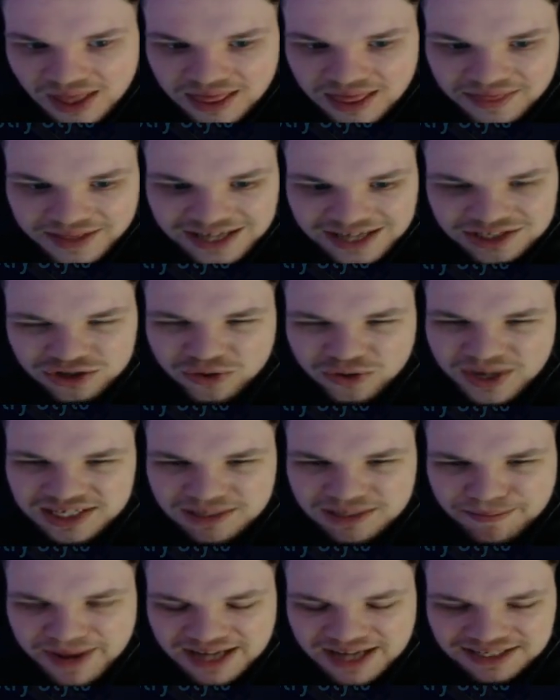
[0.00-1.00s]
that's always the
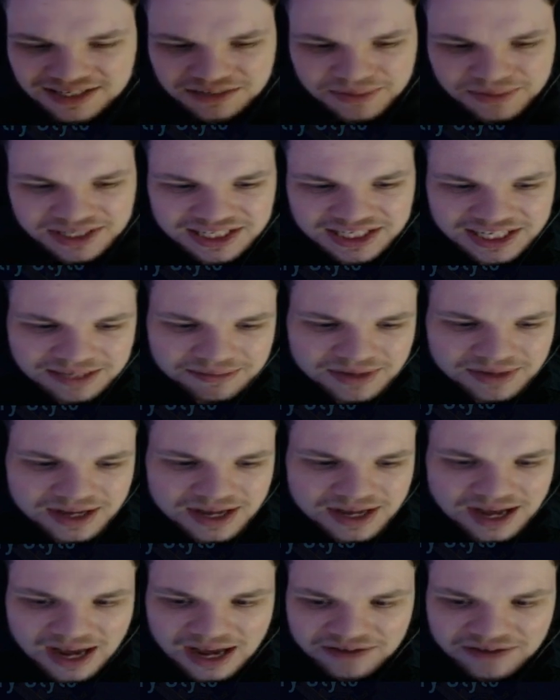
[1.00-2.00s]
basis of my team.
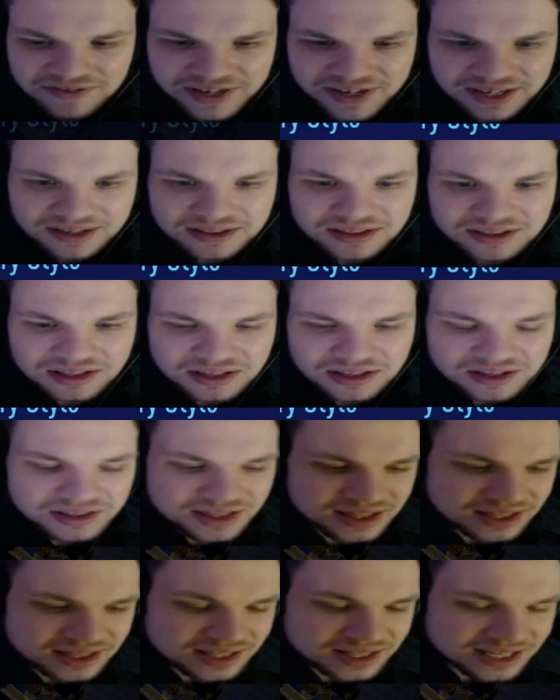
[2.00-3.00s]
I think the
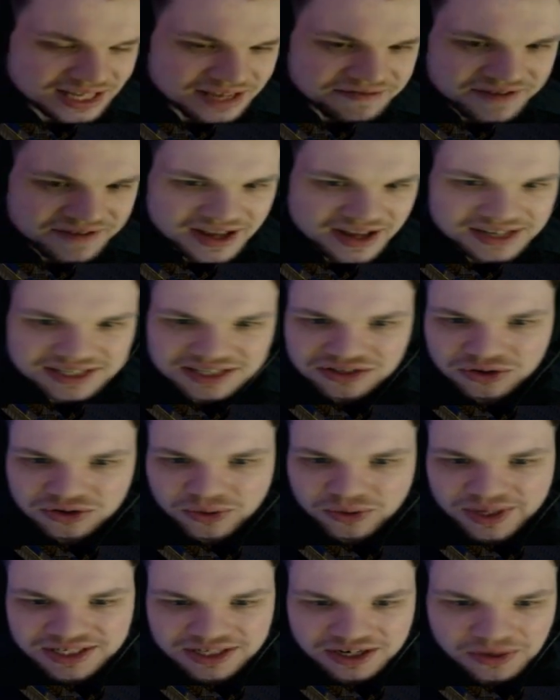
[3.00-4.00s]
defense is
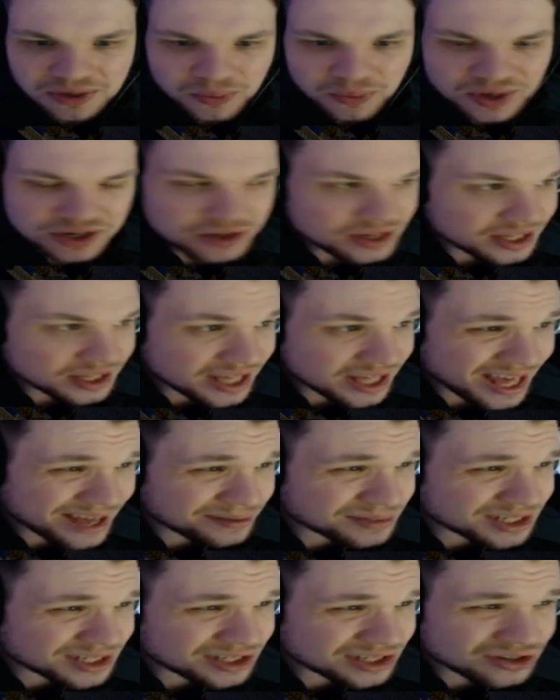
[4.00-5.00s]
always going to win you the
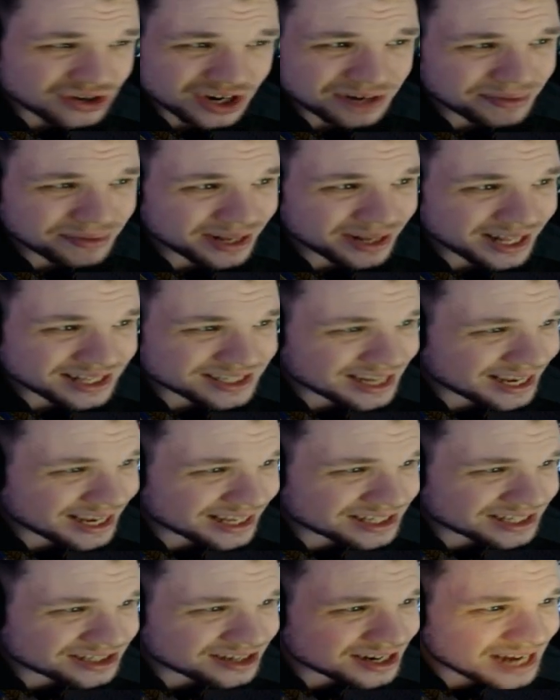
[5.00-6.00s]
games. It's not going to be the
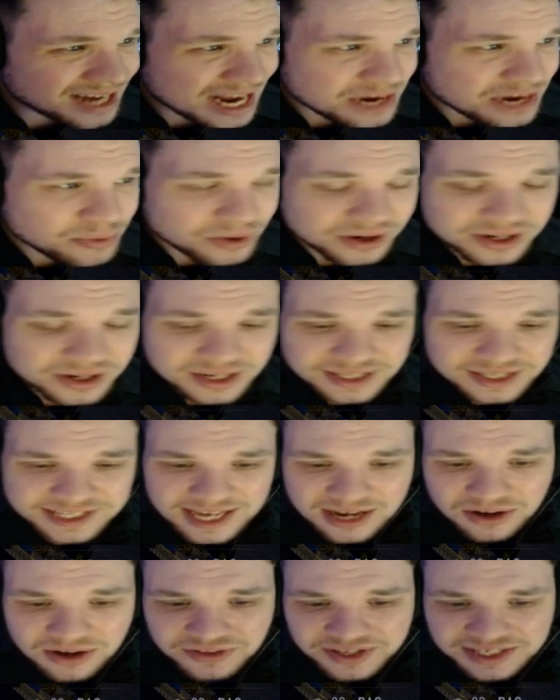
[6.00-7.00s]
attacking side. Anyone can
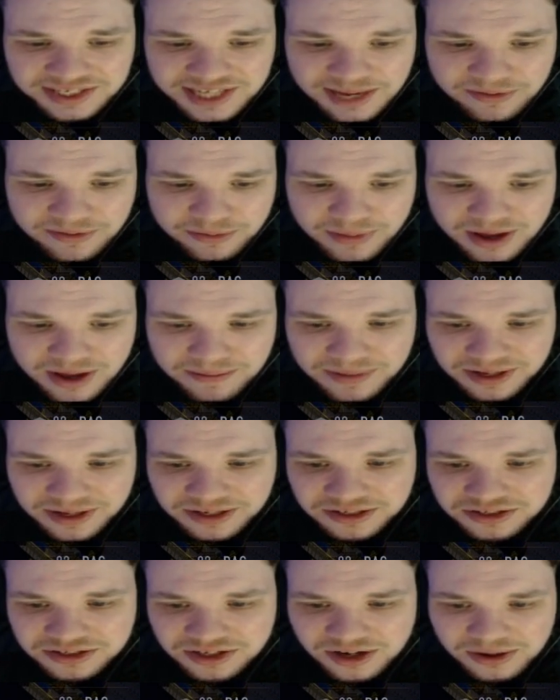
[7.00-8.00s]
attack on this game, in my
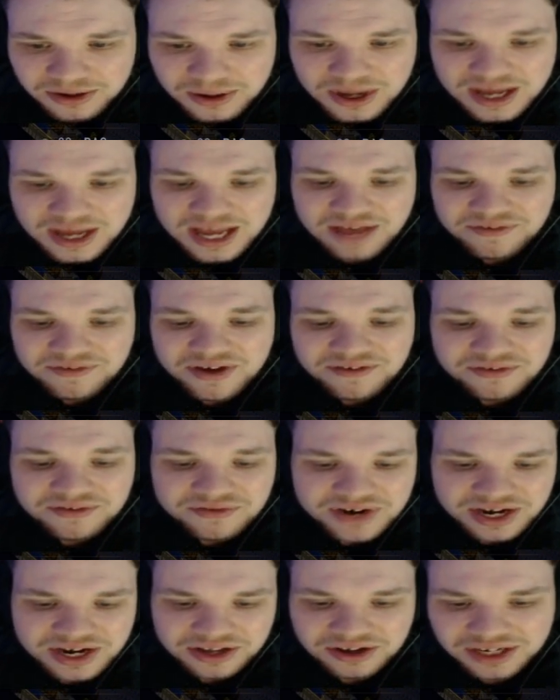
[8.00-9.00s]
opinion. So if you have a
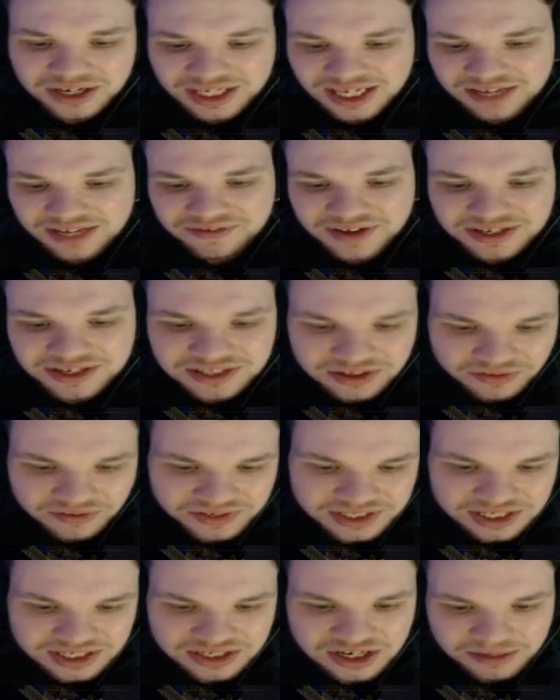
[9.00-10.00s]
really good defense,
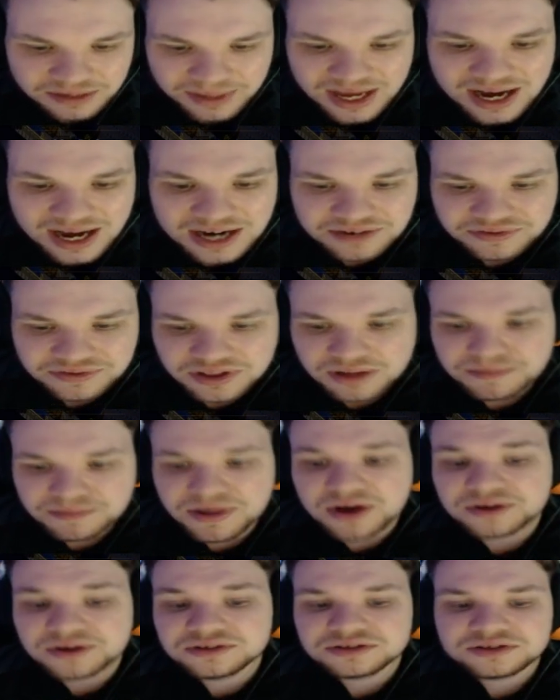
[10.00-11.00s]
obviously it's going to be harder for the
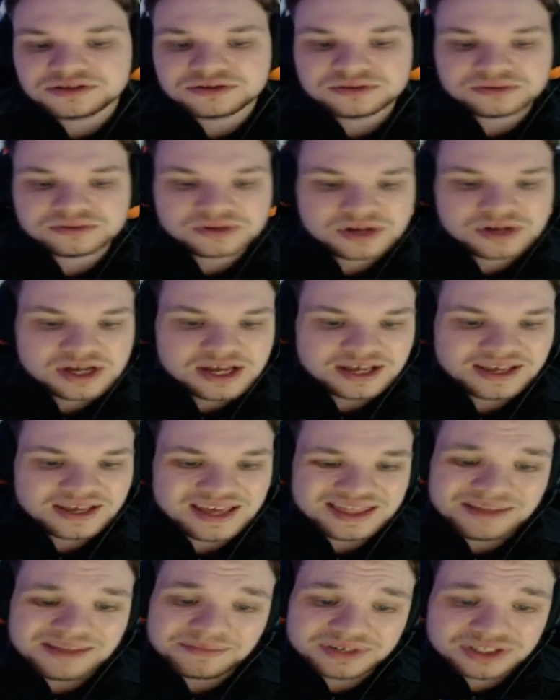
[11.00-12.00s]
opponent to get
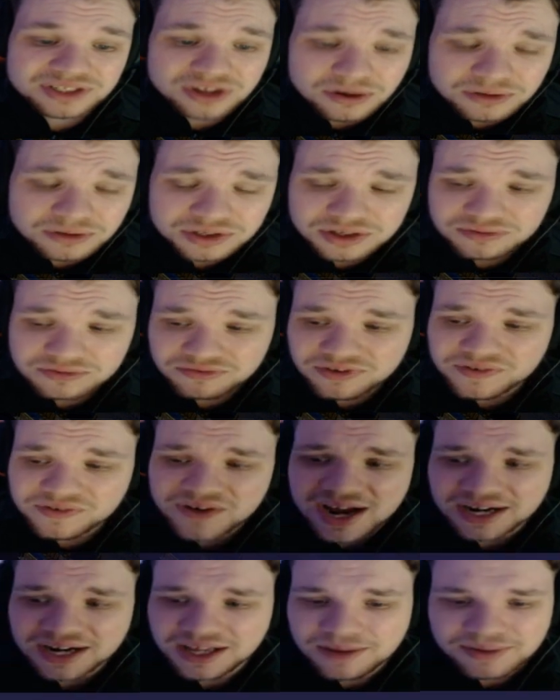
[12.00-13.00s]
them results.
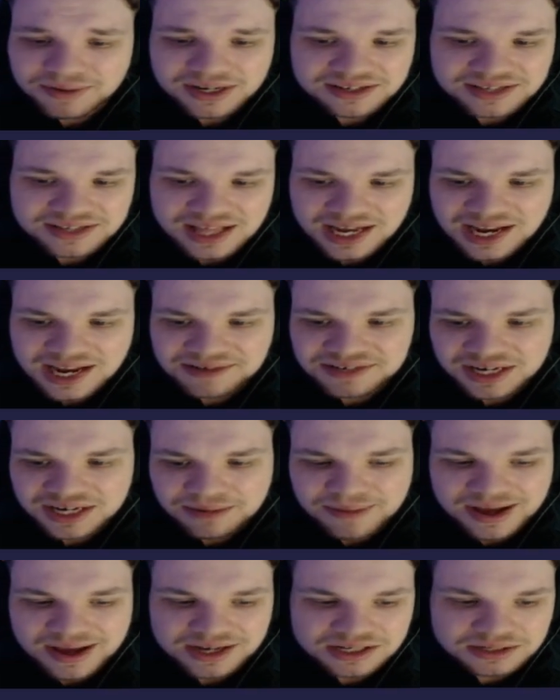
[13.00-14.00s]
Varane coming in as that left centre
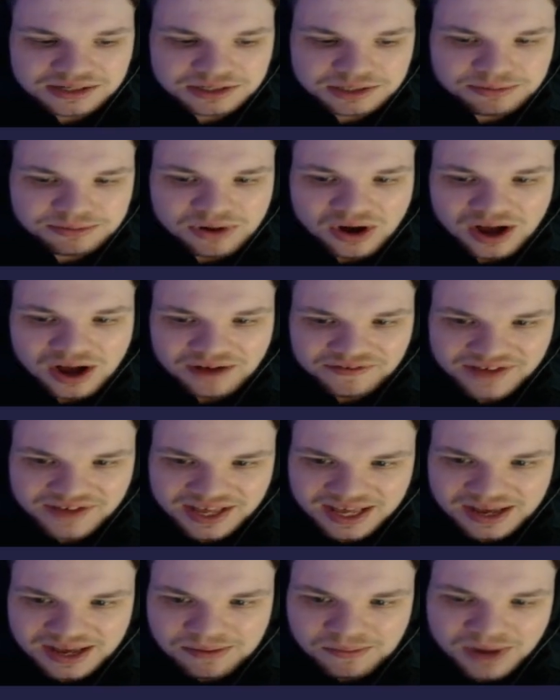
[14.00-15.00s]
back spot, I
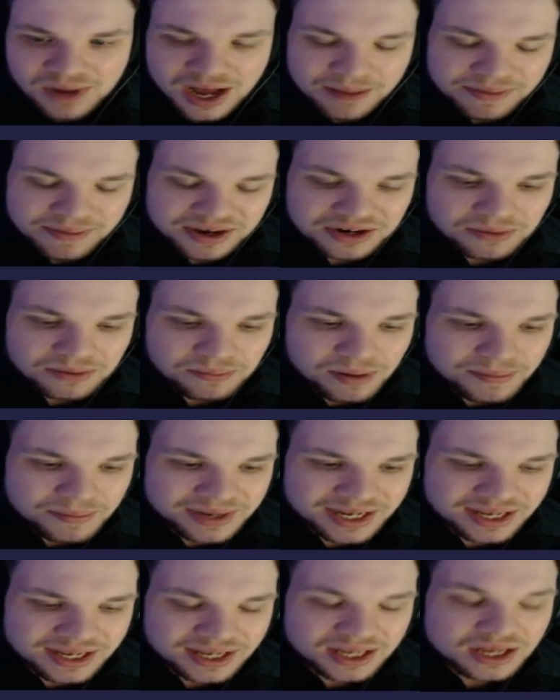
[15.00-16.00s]
think, in my opinion,
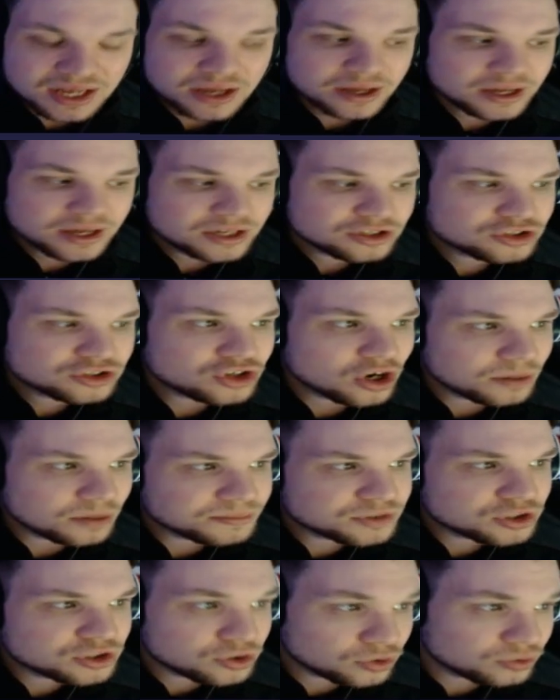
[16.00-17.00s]
probably top
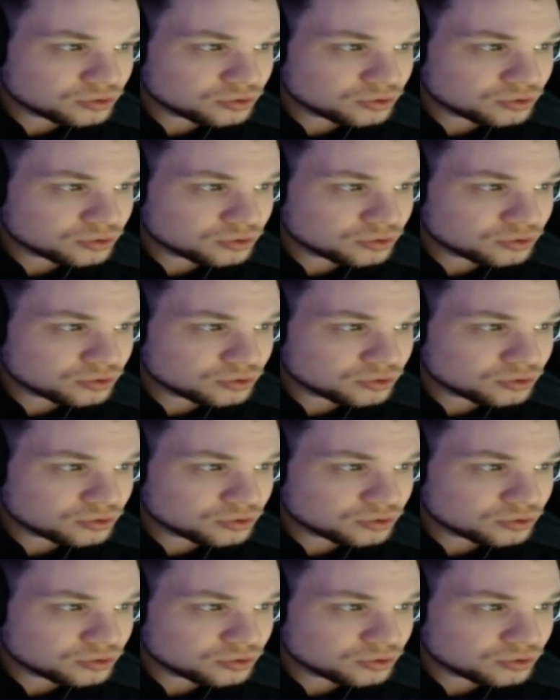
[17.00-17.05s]
2